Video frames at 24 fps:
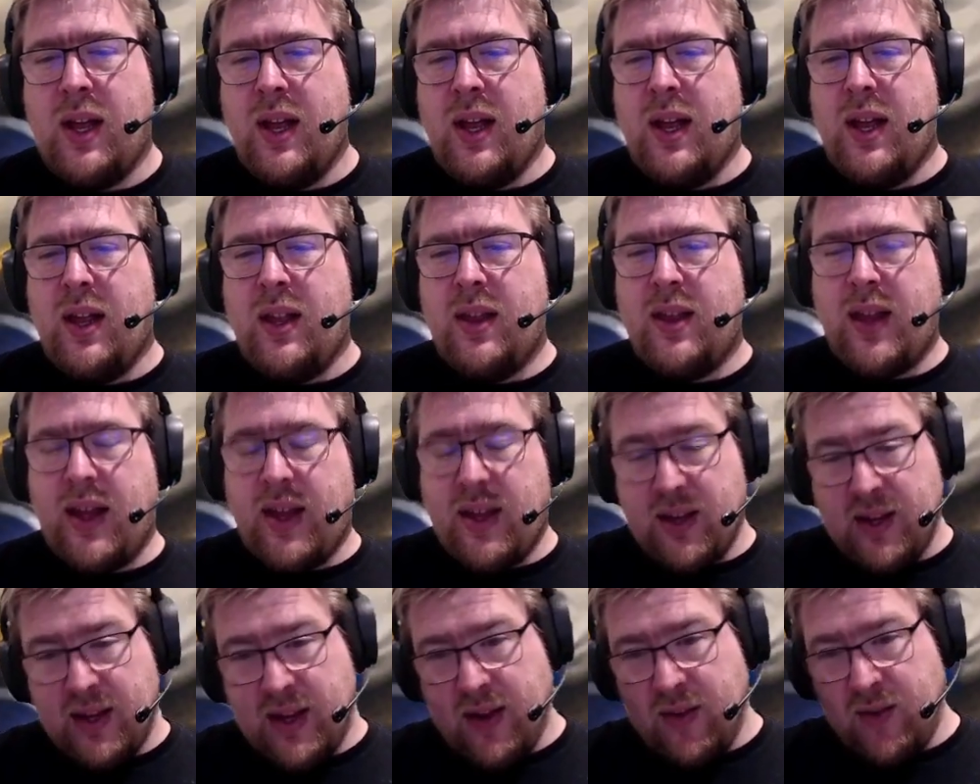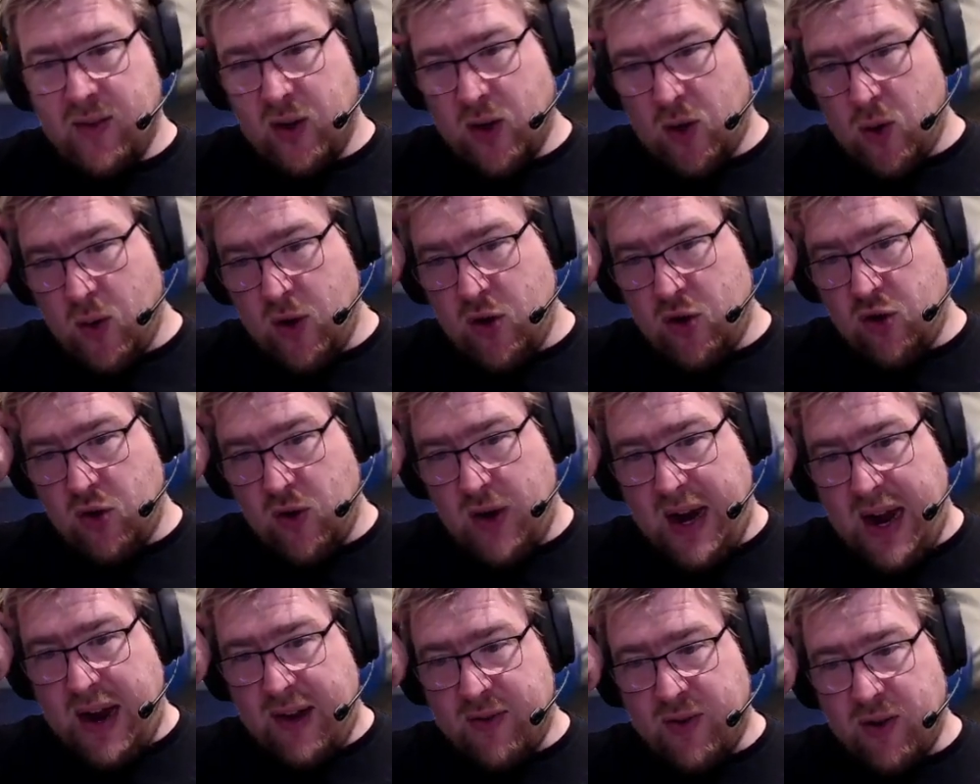that gives a creature
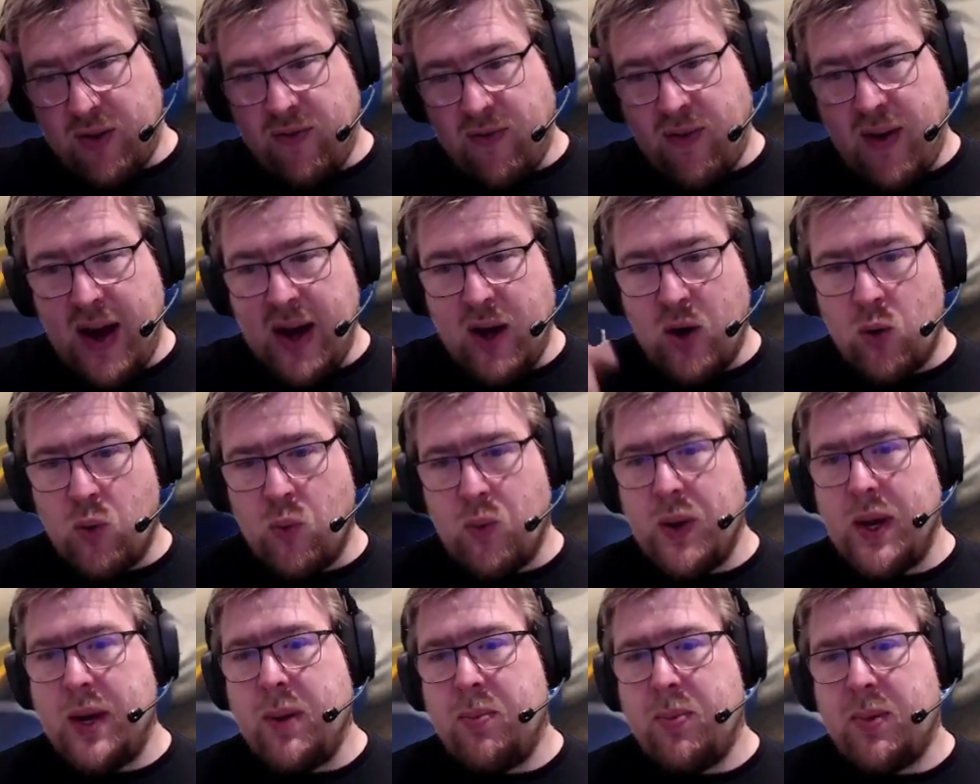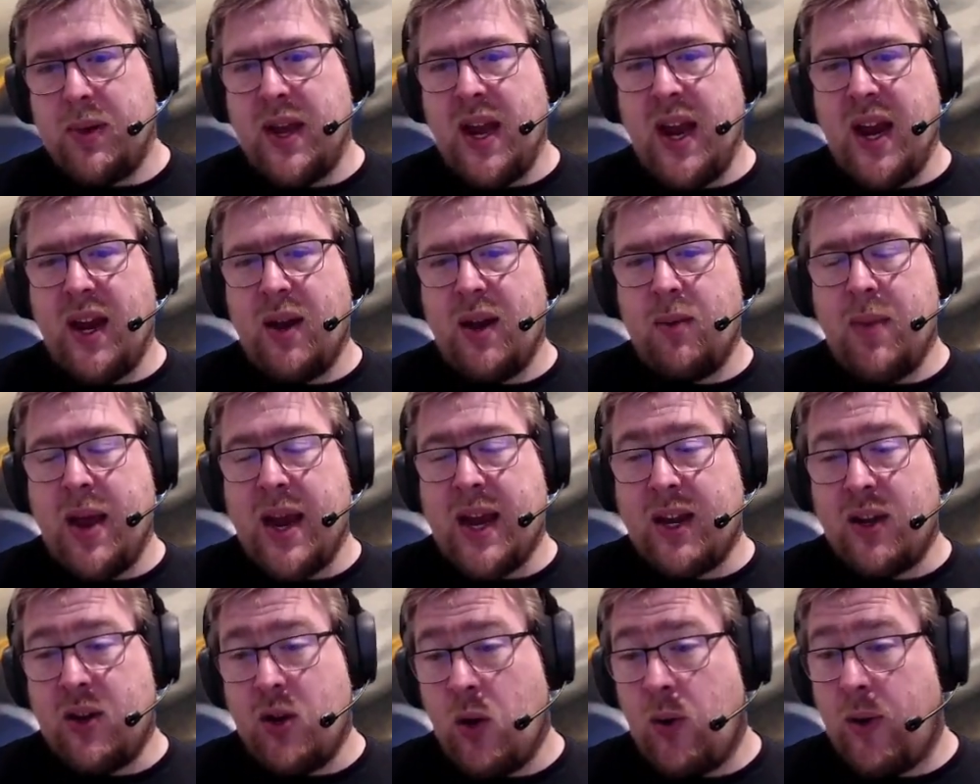after fight or reap, make
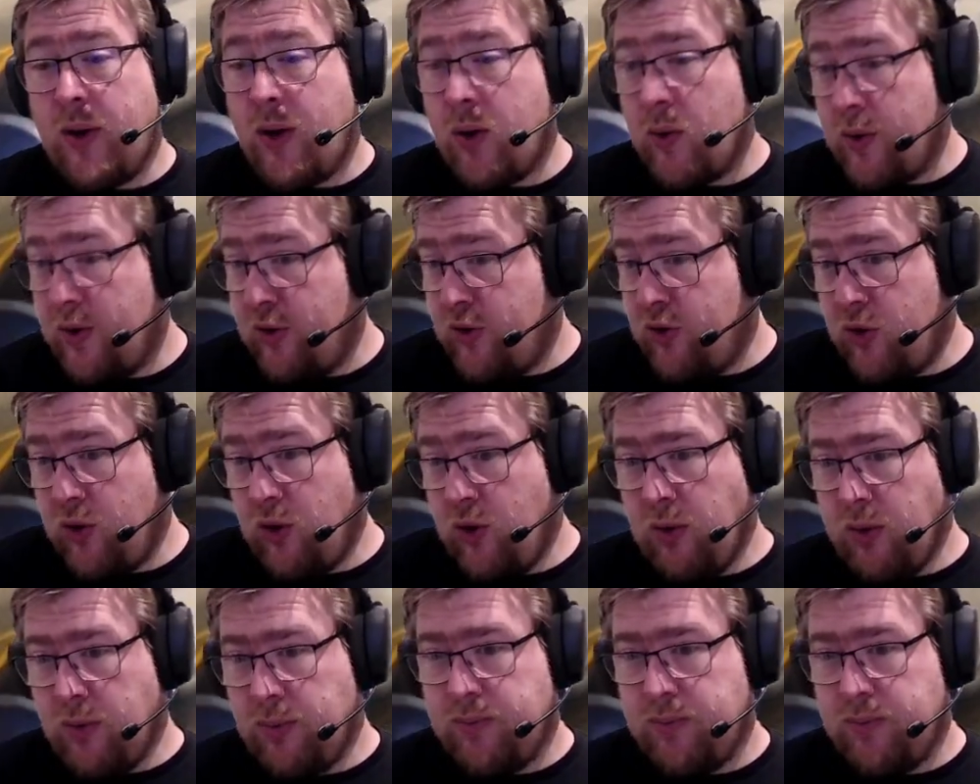a token creature.